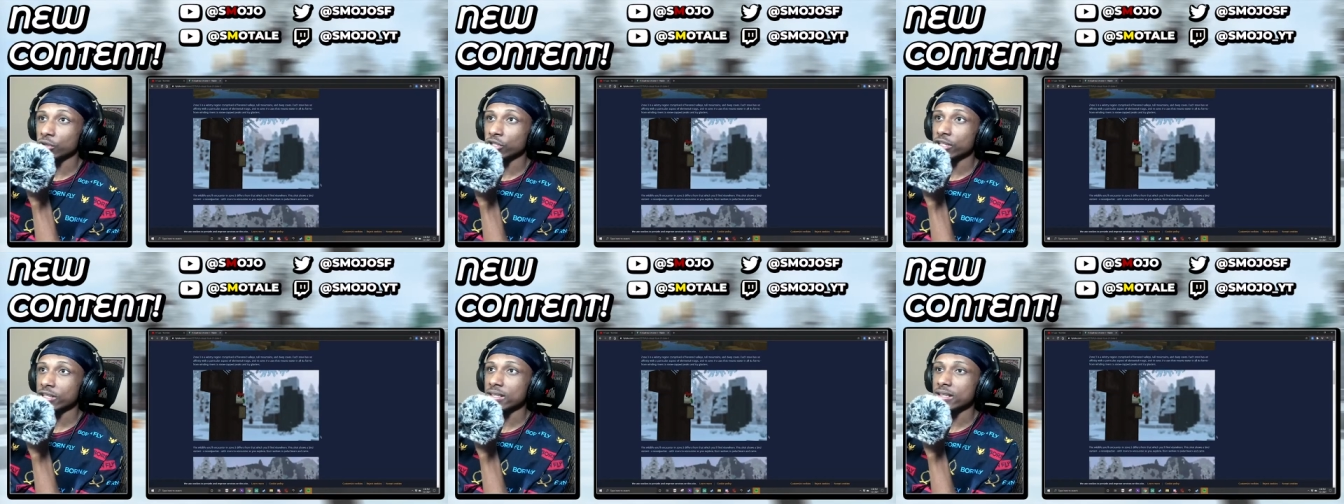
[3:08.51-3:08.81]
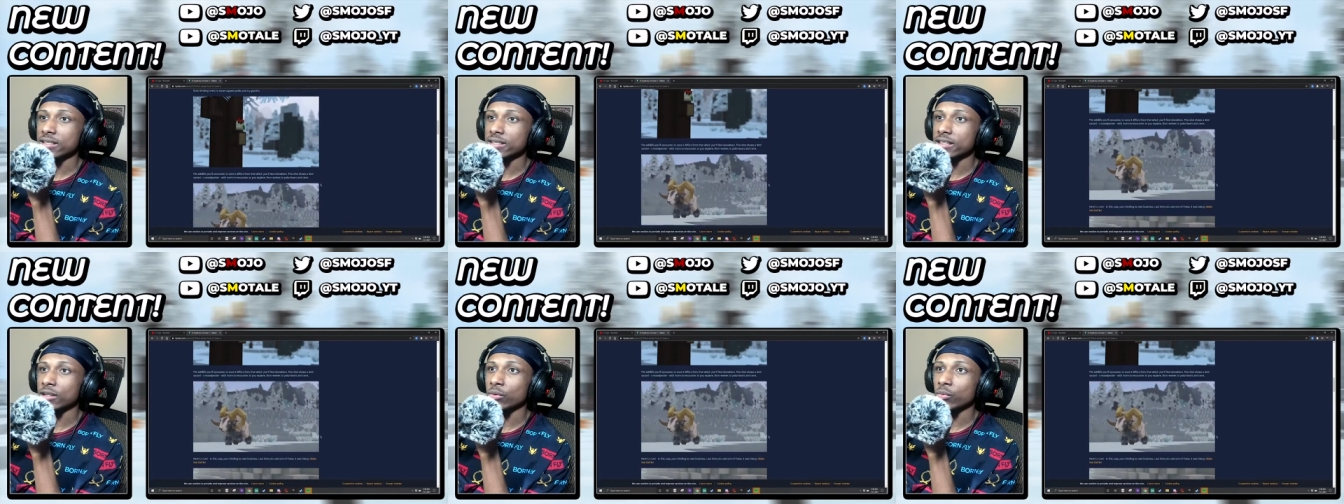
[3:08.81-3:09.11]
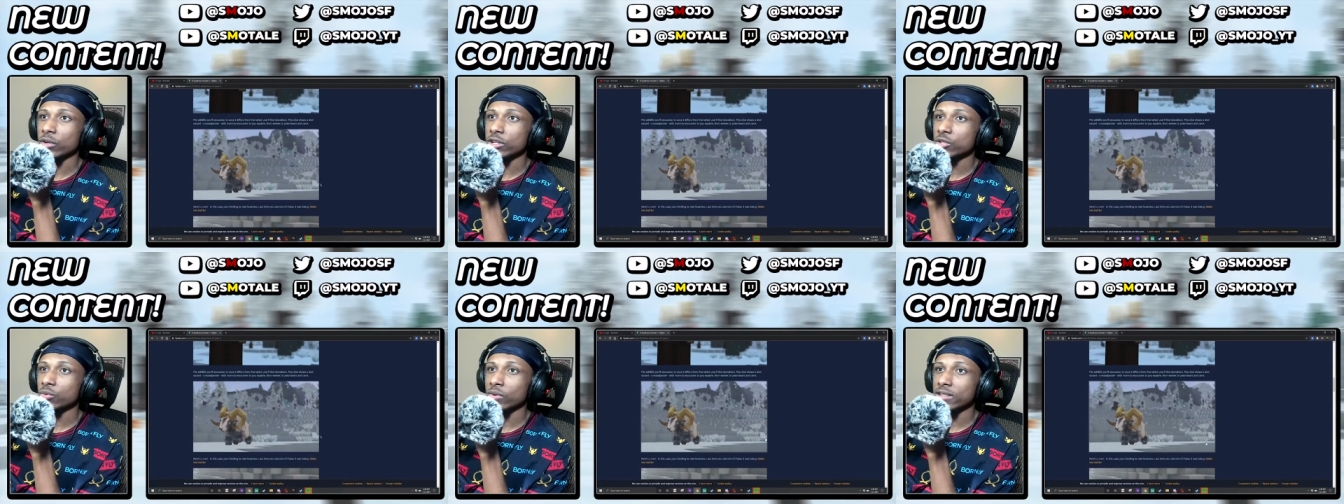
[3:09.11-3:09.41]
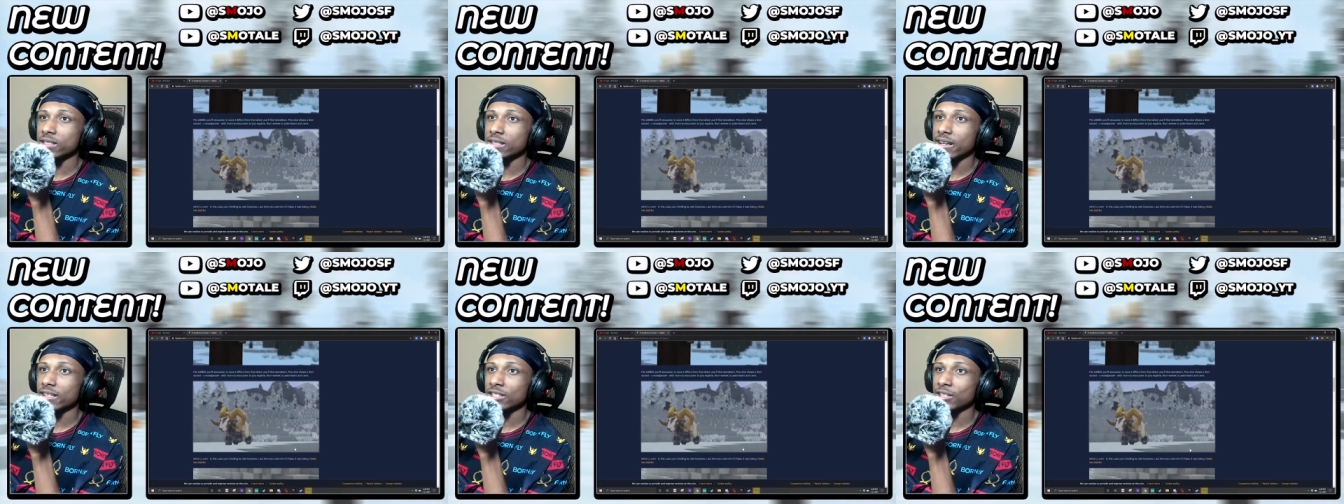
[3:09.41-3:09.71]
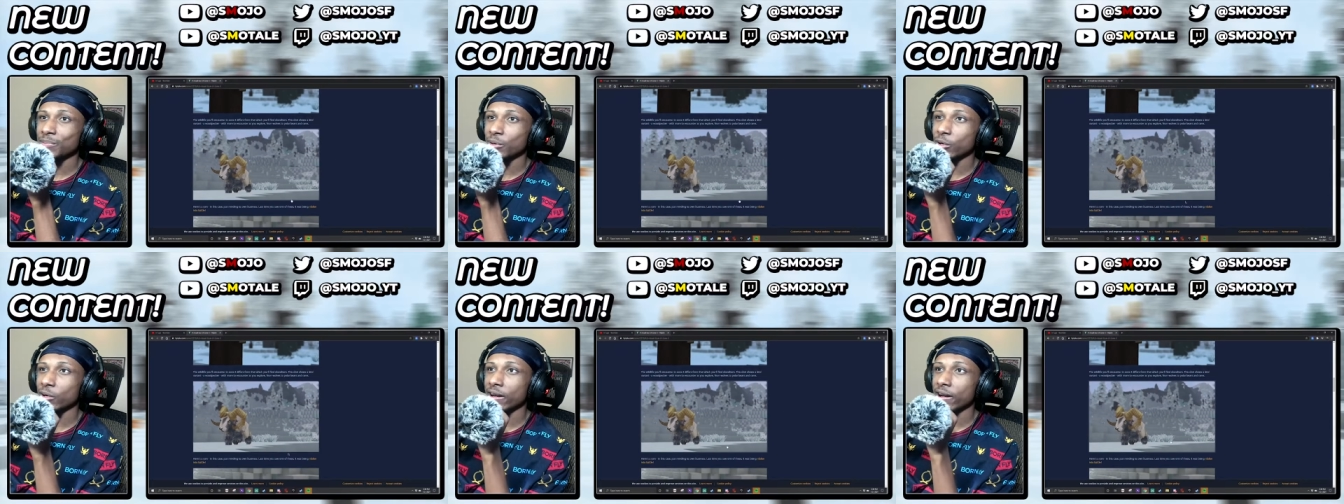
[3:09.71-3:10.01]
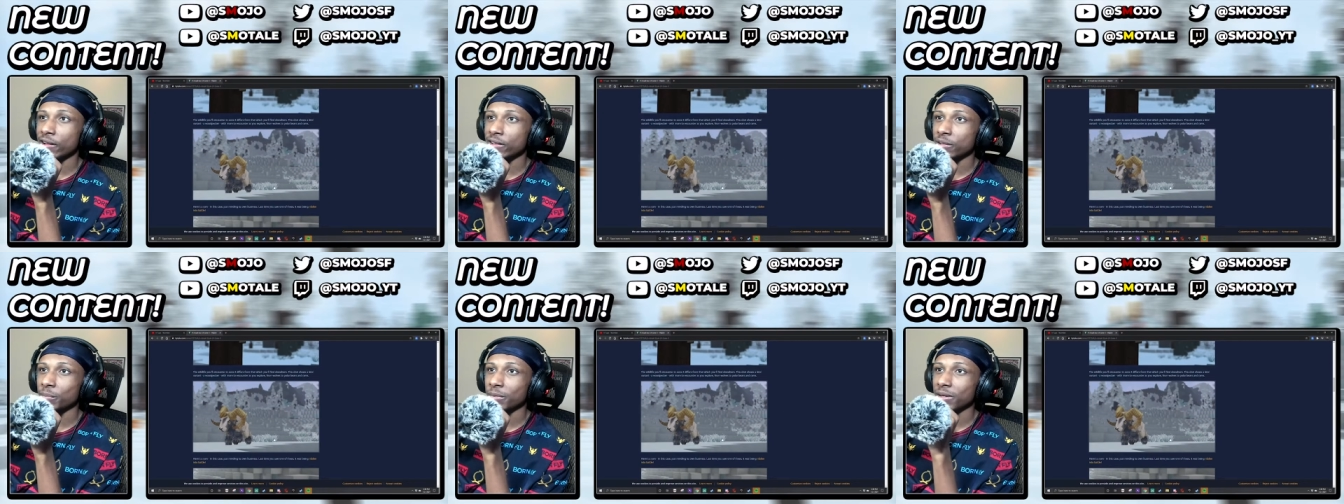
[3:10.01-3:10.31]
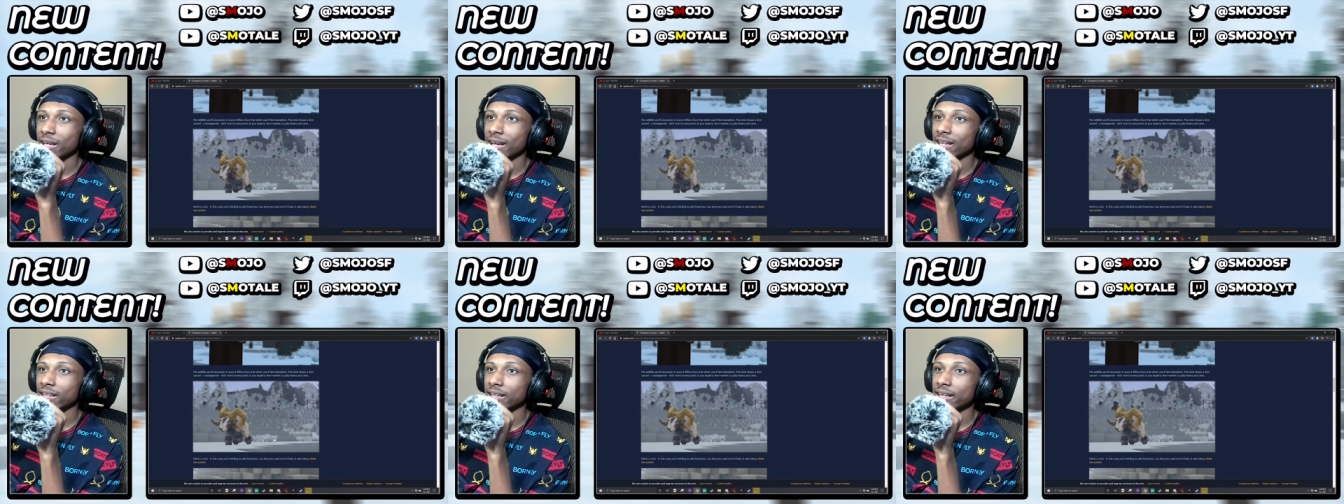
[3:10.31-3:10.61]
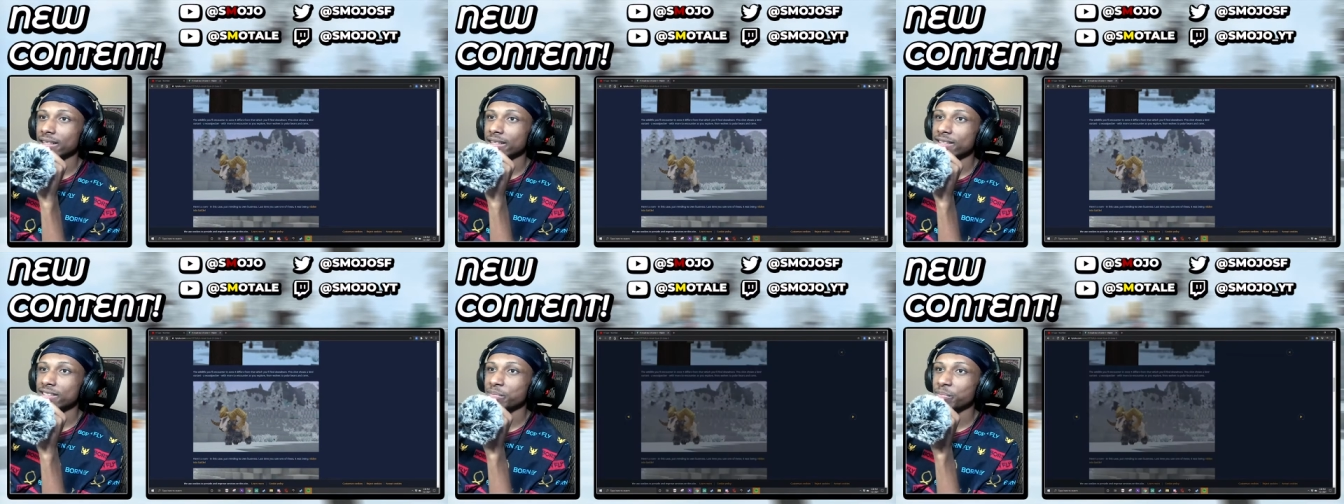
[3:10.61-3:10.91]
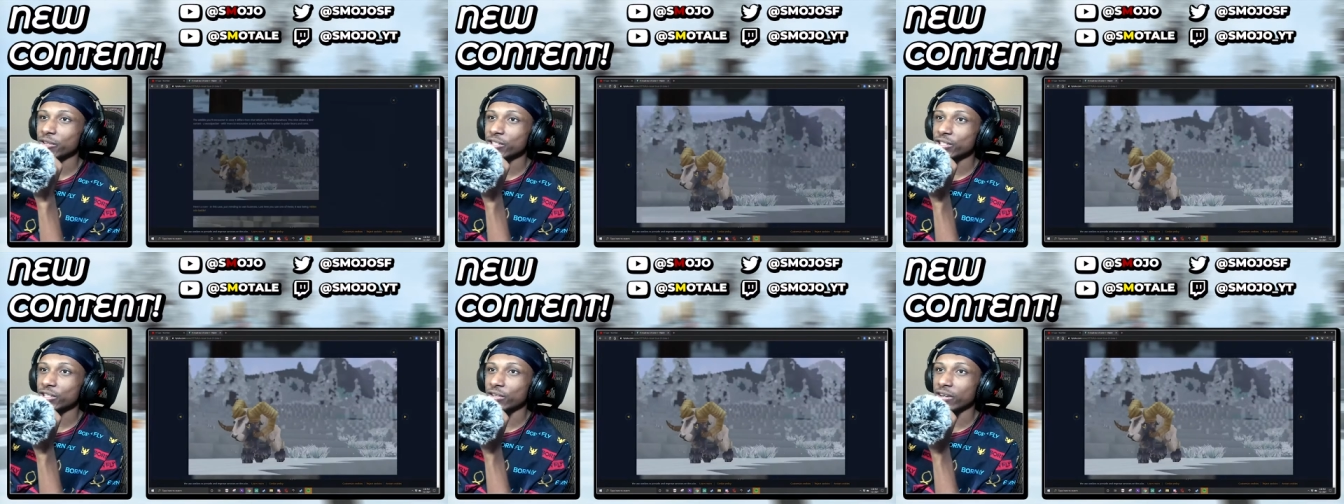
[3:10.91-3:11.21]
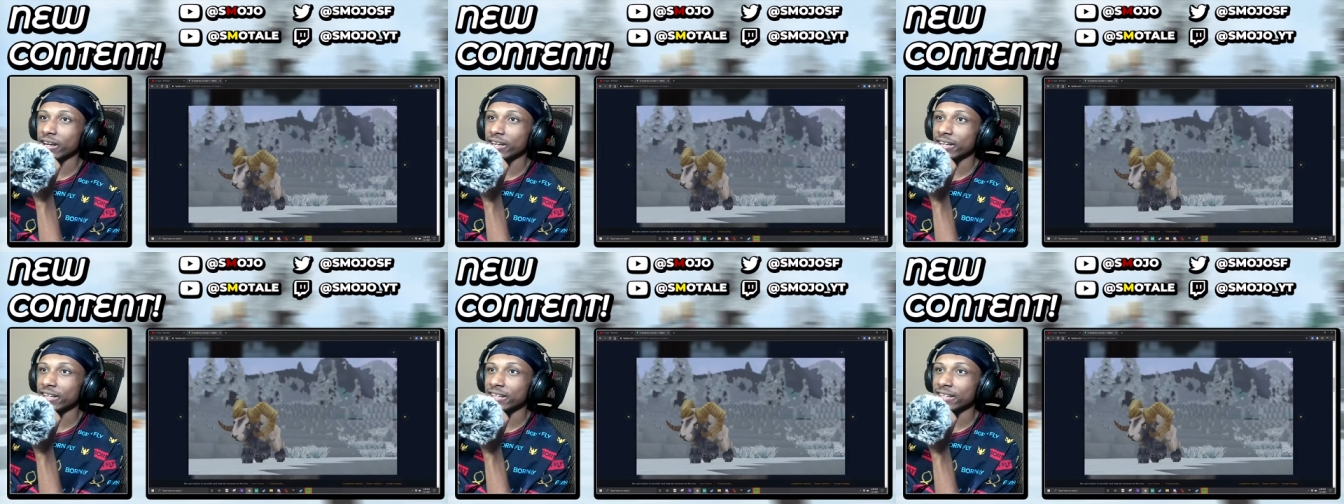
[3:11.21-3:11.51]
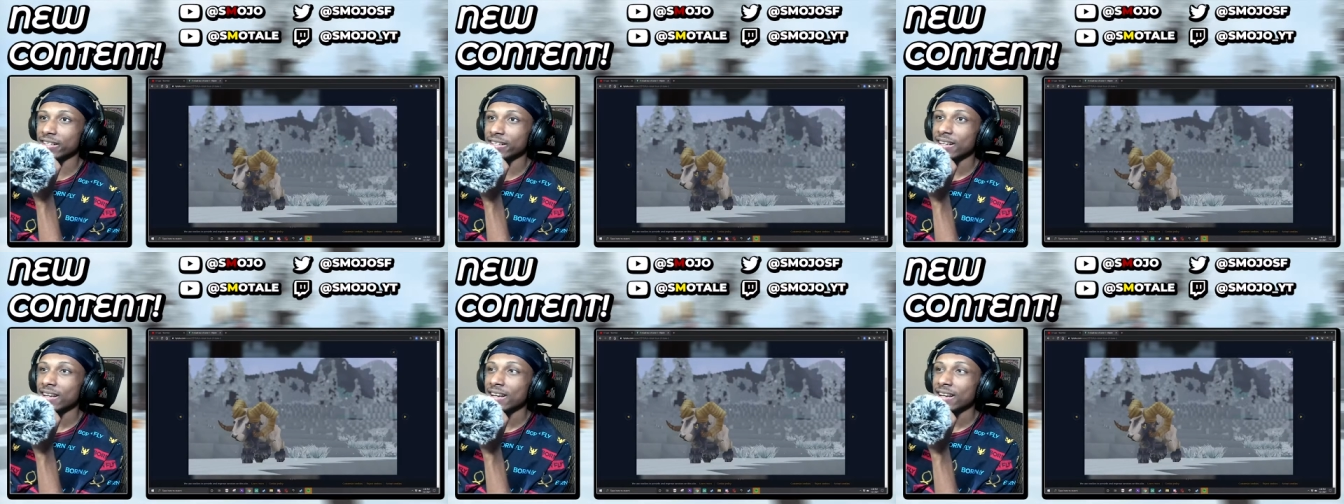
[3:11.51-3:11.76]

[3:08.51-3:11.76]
just to see which ones actually poke out to me. I like this picture right here.